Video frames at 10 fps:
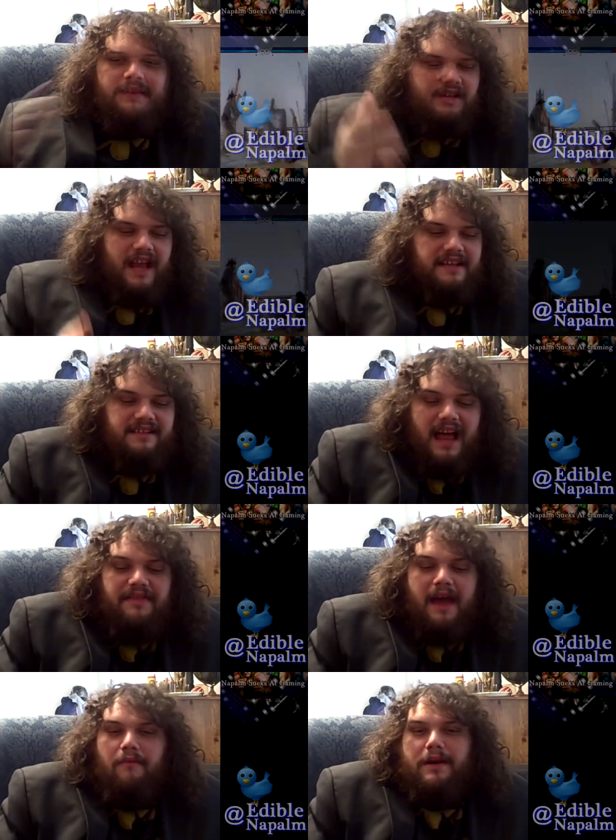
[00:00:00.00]
So yeah, it's
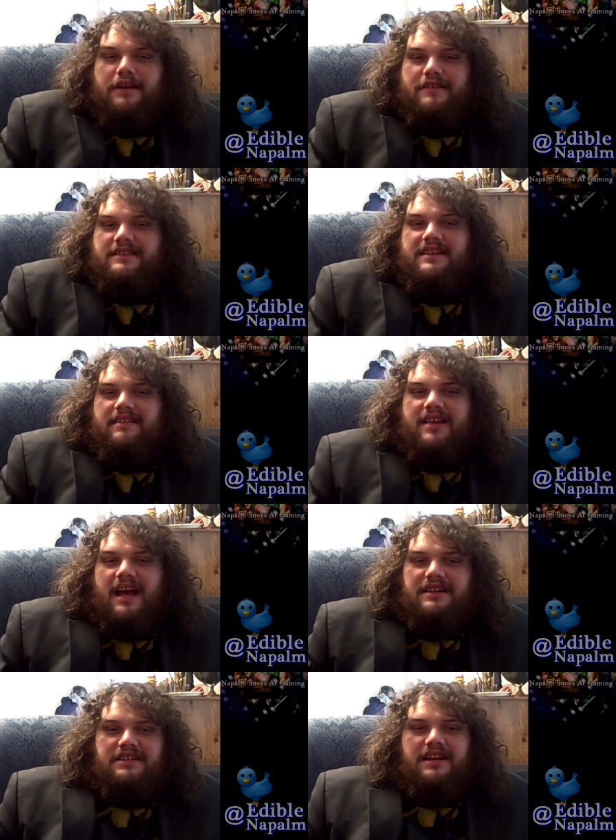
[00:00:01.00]
not that weird to see
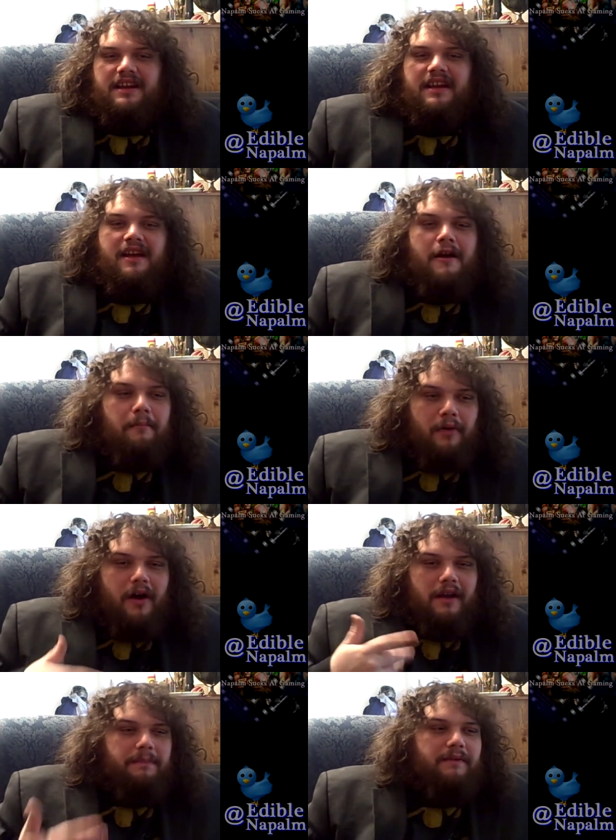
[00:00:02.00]
Tai Chi
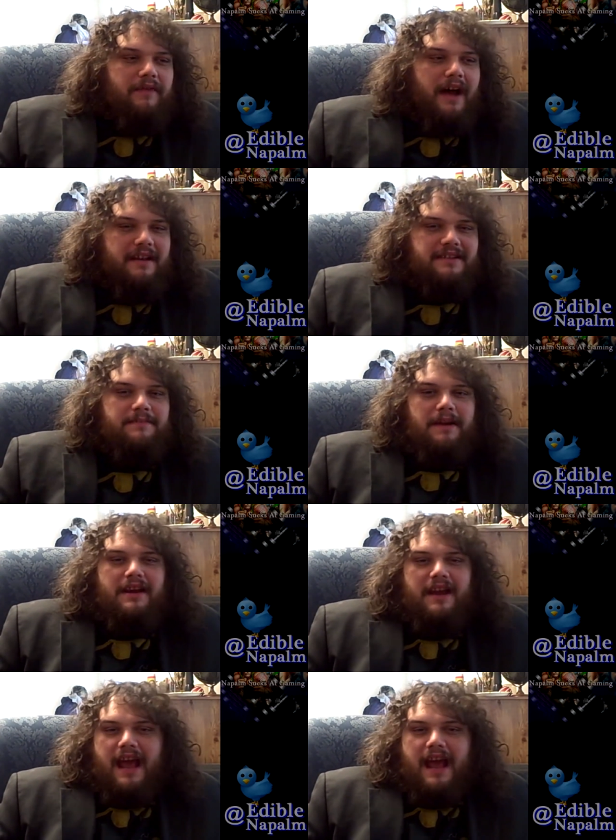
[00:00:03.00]
brought up the fighting speed and